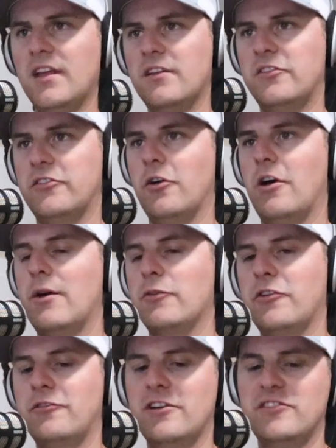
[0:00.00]
So I
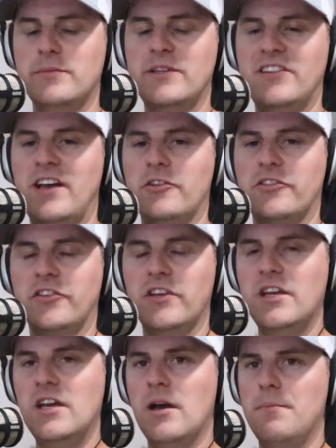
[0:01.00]
was over at Jimmy's house
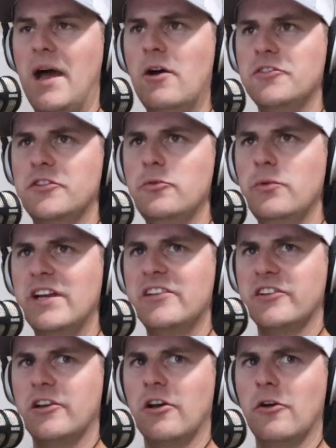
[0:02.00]
about 2
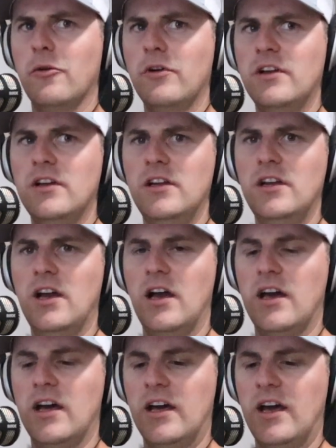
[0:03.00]
weeks ago.
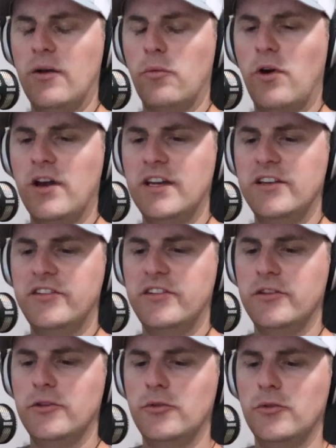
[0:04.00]
I wanted
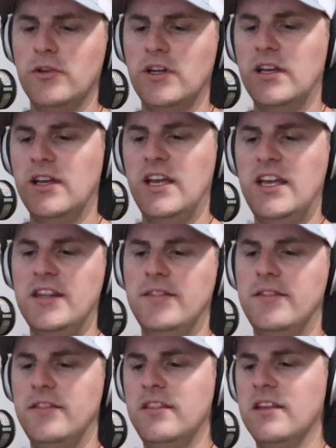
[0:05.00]
to hit
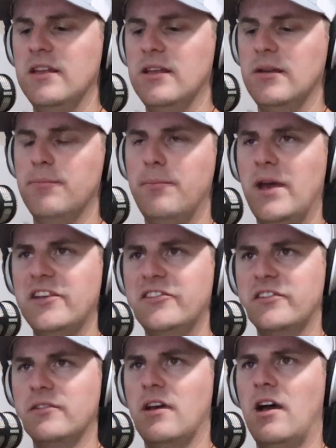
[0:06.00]
the
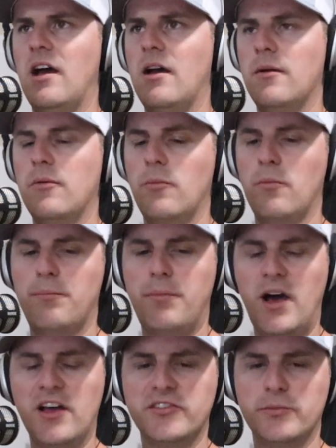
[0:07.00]
best
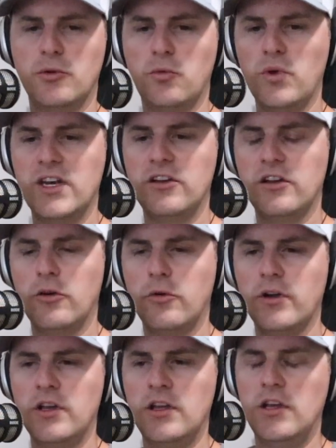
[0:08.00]
possible
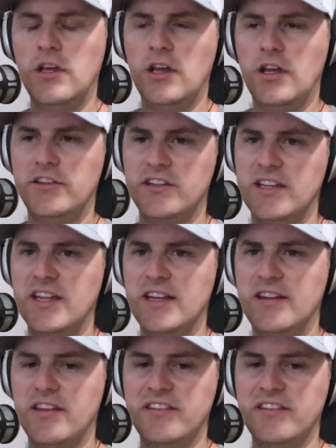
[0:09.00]
window to get the